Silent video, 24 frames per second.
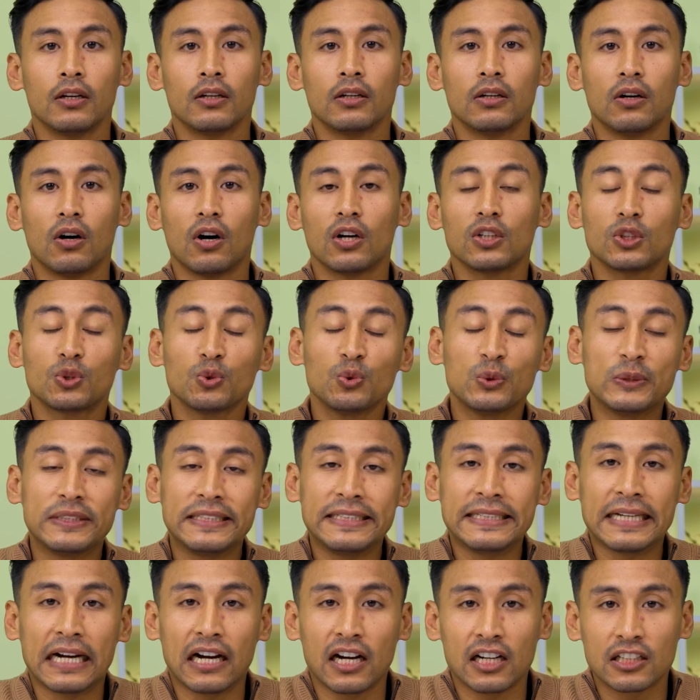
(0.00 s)
Onto the
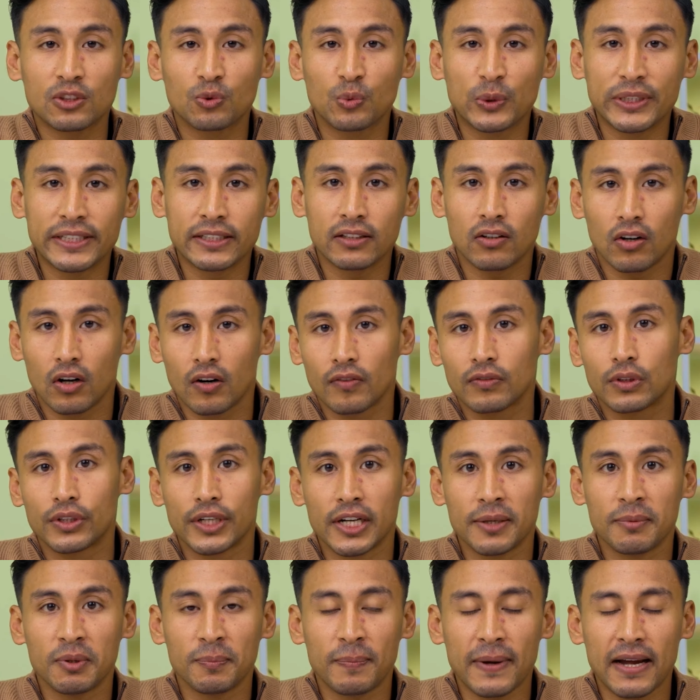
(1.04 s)
hardware of the
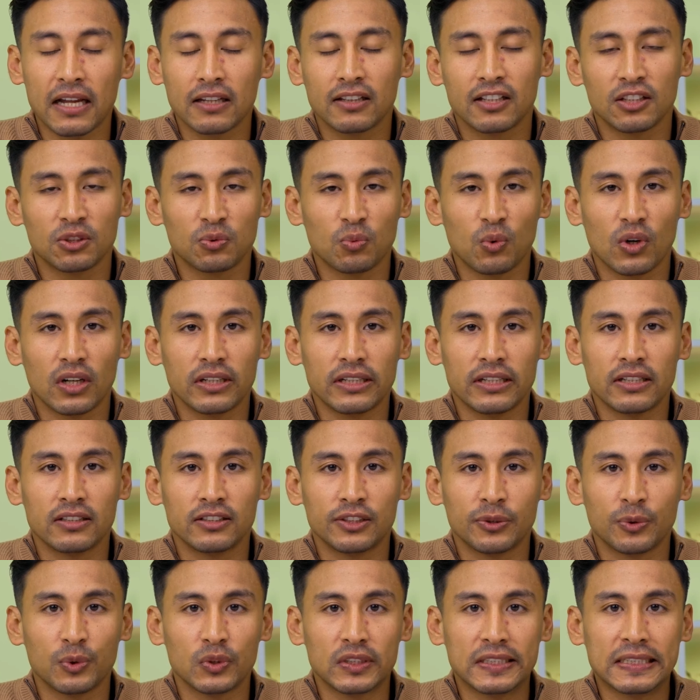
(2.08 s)
Redmi Pad, this one is
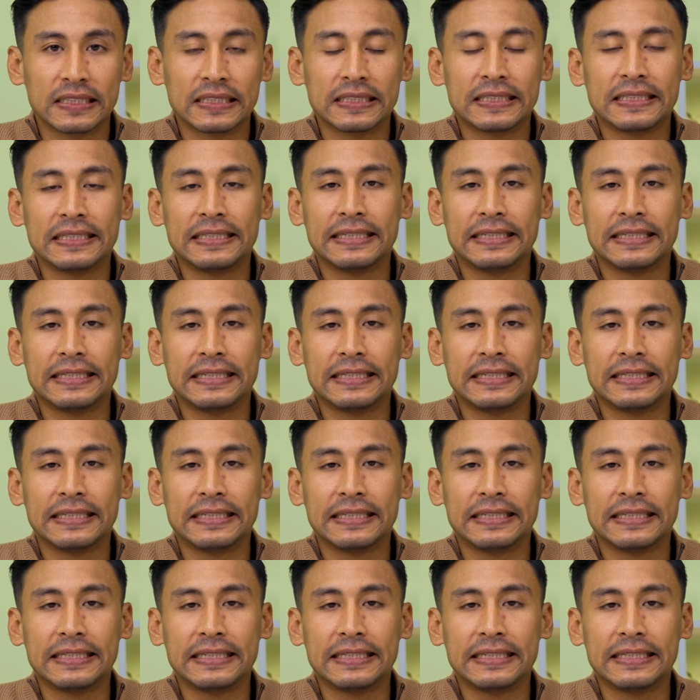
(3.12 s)
using the